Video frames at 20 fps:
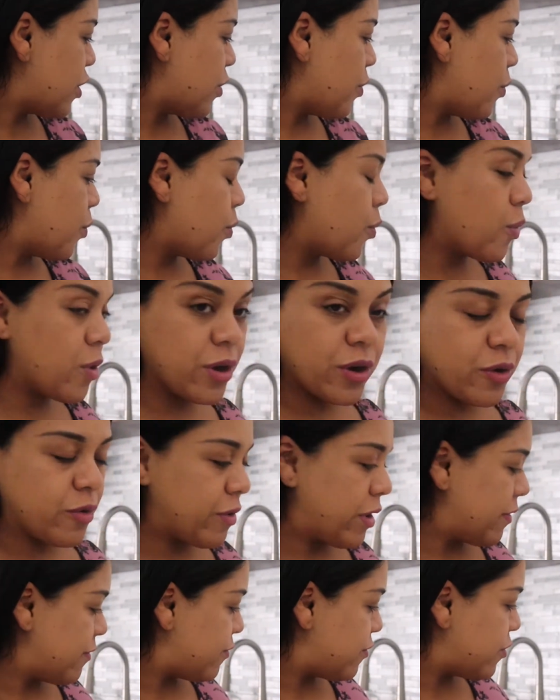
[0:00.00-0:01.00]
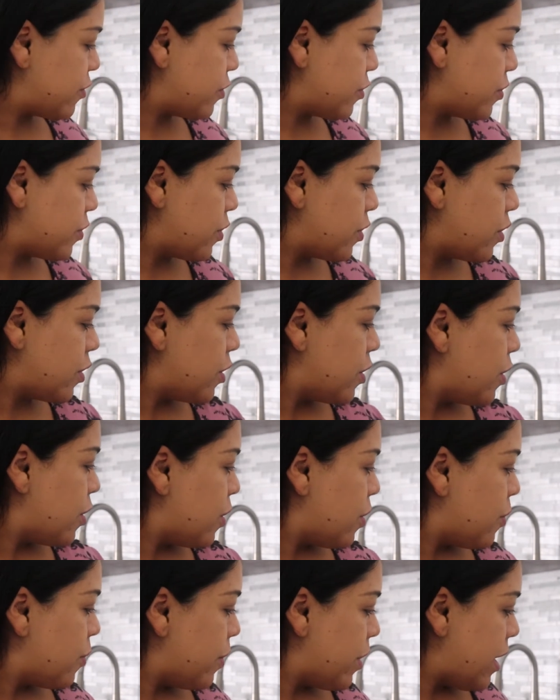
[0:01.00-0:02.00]
1 grapefruit,
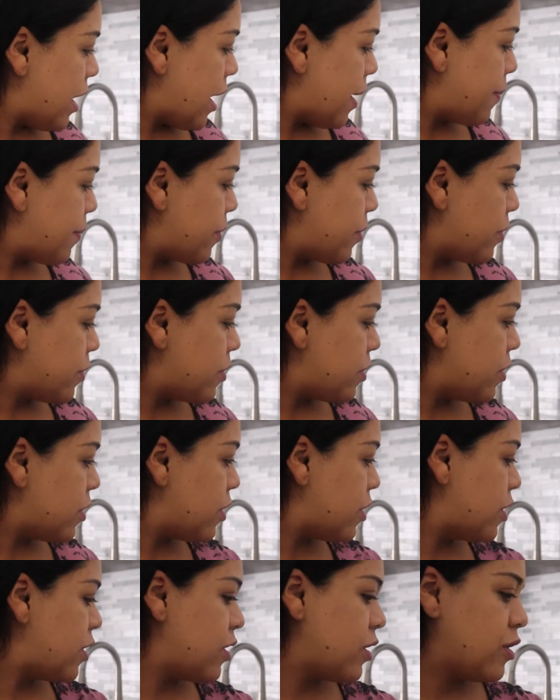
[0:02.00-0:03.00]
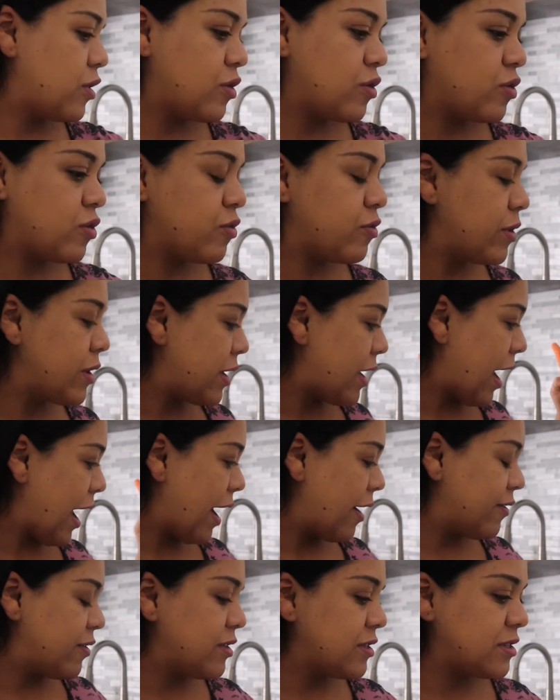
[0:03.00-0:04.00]
1 apple, 3
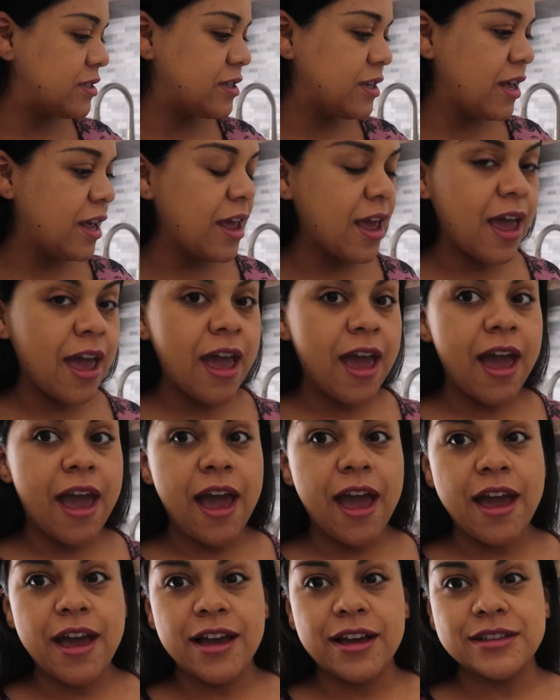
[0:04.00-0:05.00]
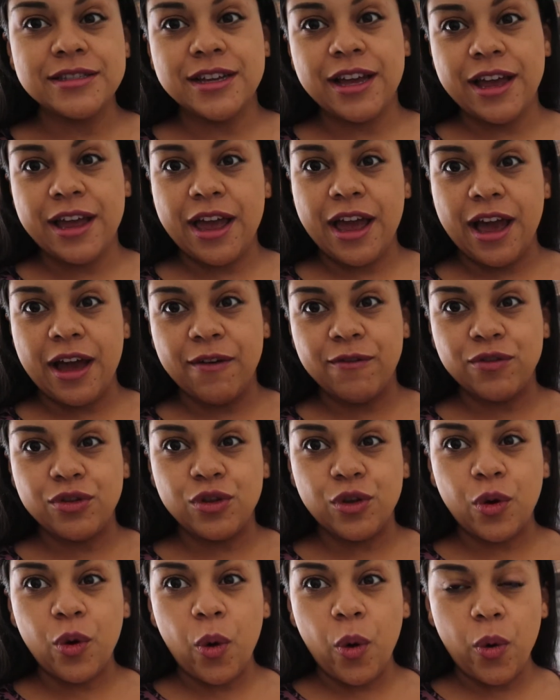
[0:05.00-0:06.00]
carrots, and I have
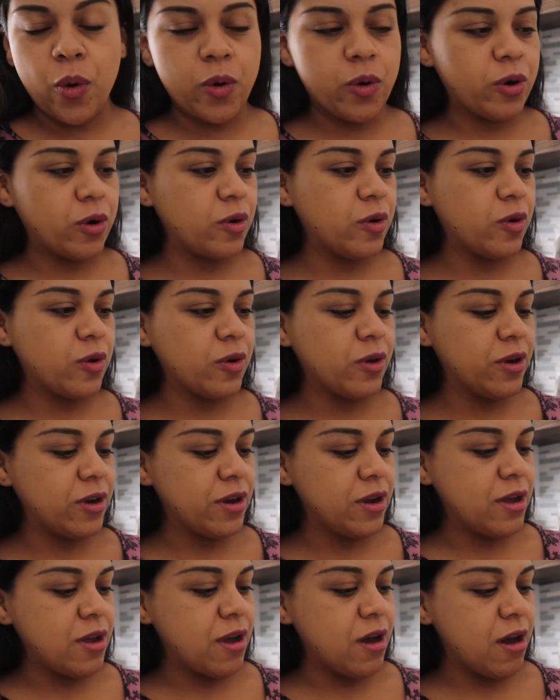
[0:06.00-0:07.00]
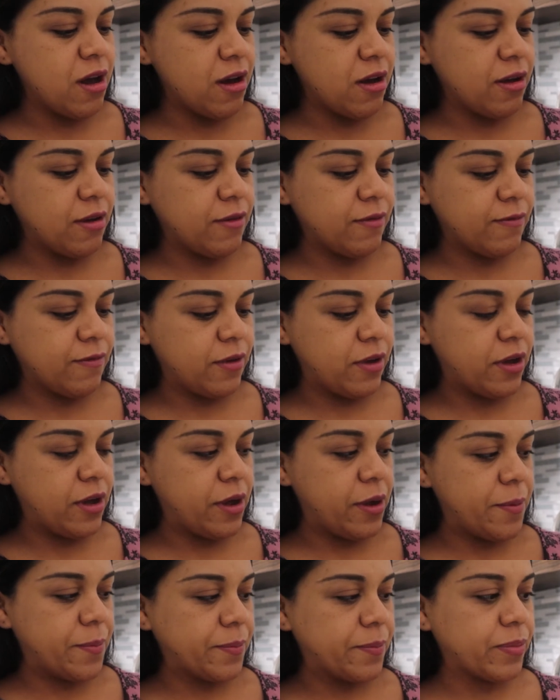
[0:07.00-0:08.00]
the core of
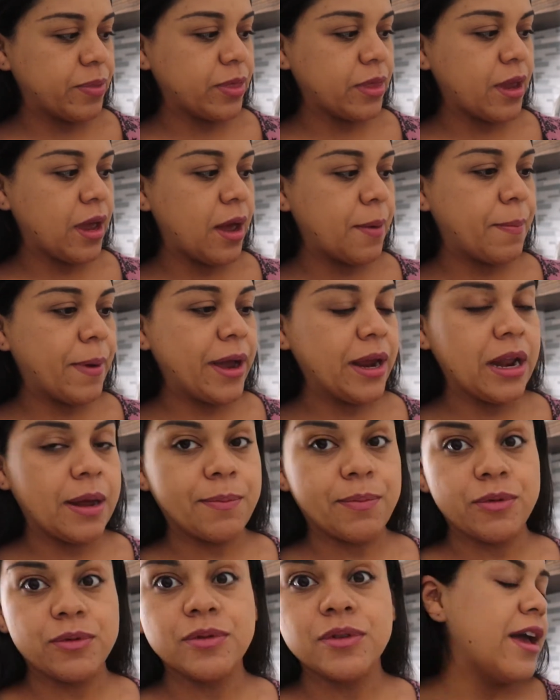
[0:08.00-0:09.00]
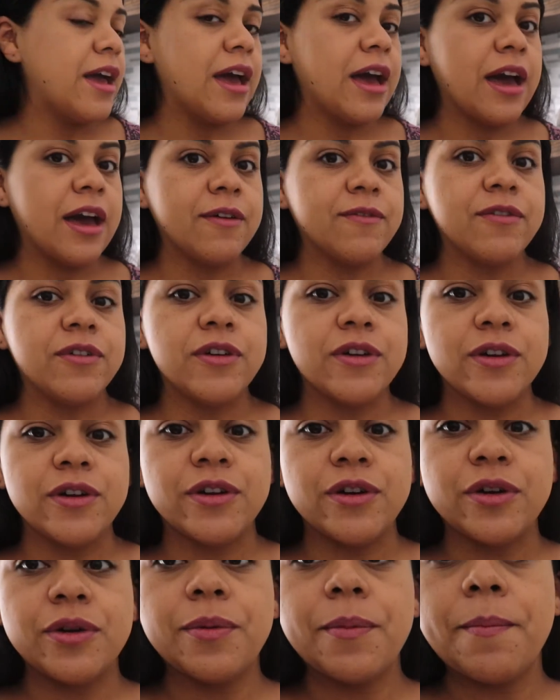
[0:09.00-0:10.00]
a pineapple. I have
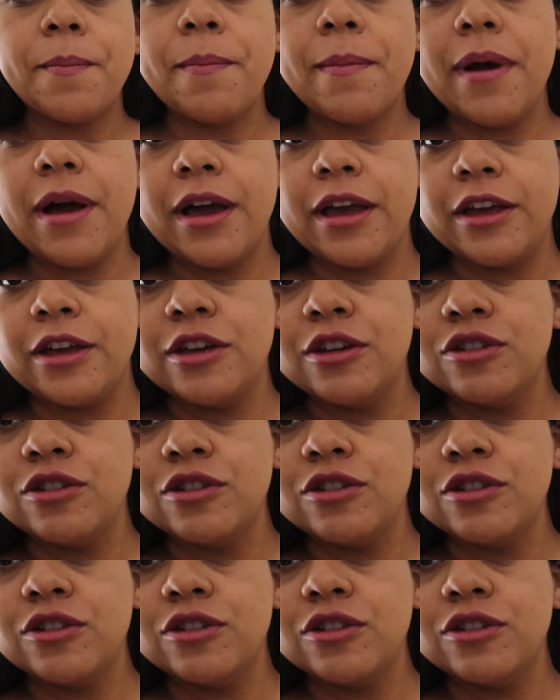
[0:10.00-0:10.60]
here my